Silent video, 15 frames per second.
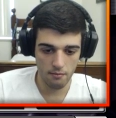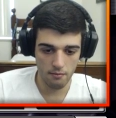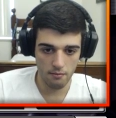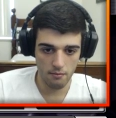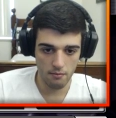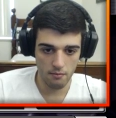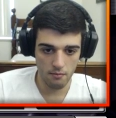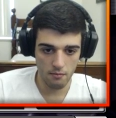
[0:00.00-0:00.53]

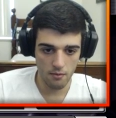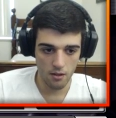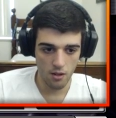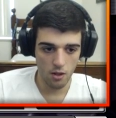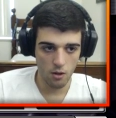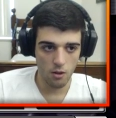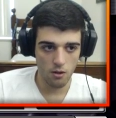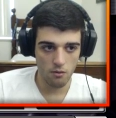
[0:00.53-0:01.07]

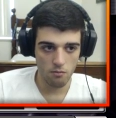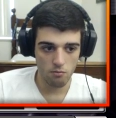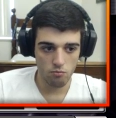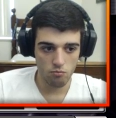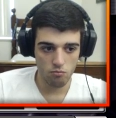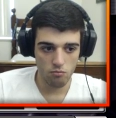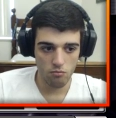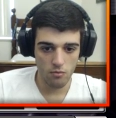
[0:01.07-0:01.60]

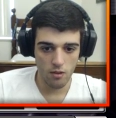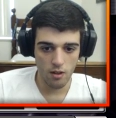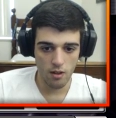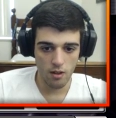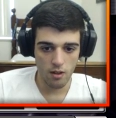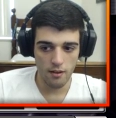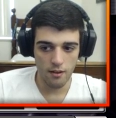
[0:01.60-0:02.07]
Nobody speaks.